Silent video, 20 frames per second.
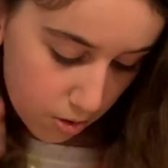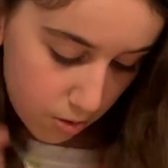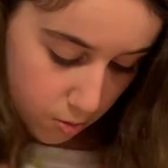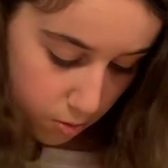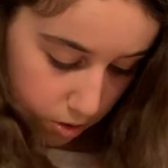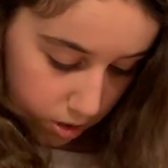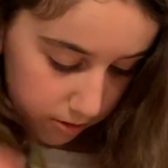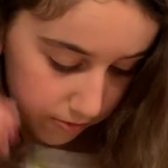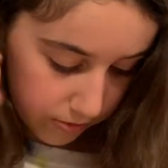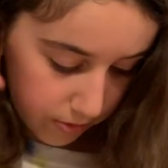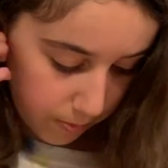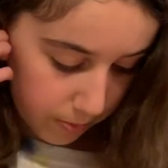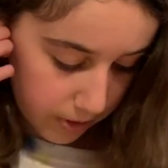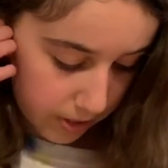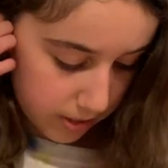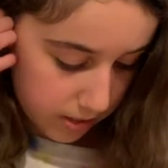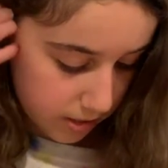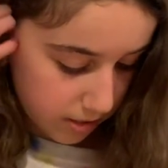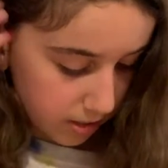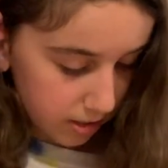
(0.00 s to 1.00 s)
One of the
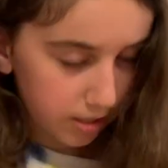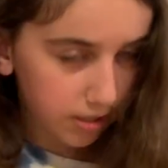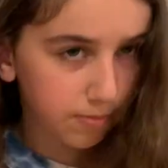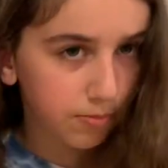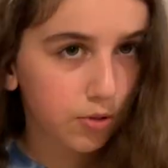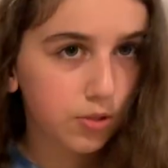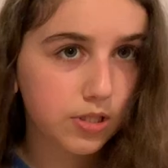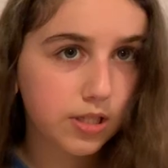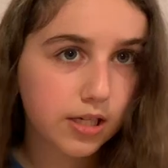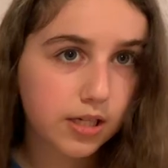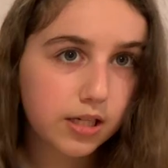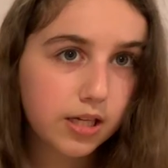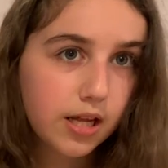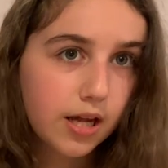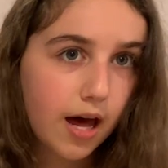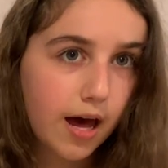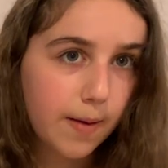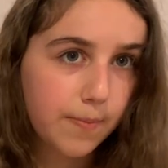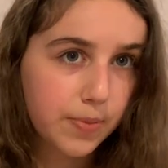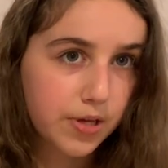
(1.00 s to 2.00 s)
places this is most likely to
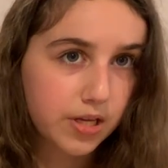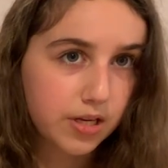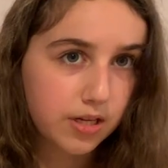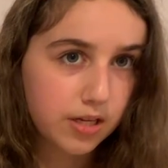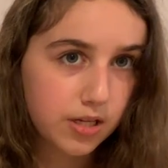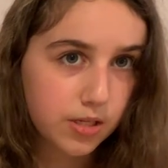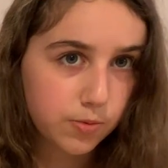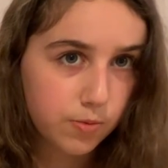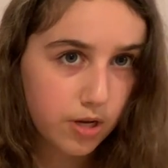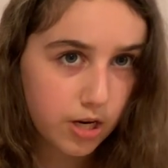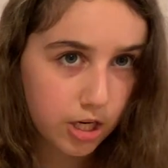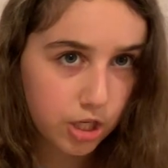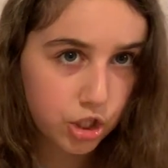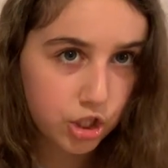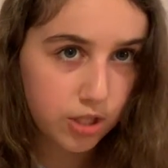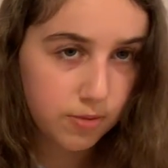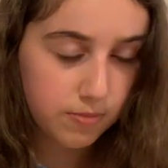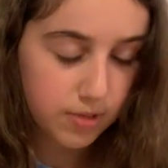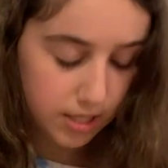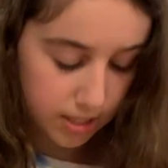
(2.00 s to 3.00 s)
happen is when a
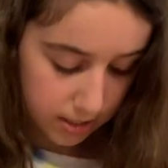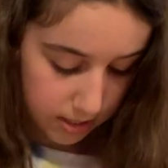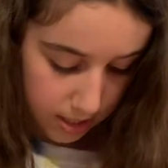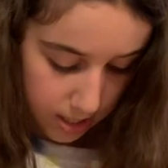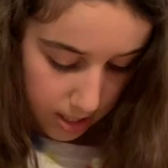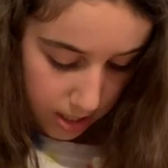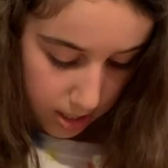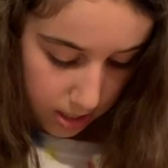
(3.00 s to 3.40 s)
gymnast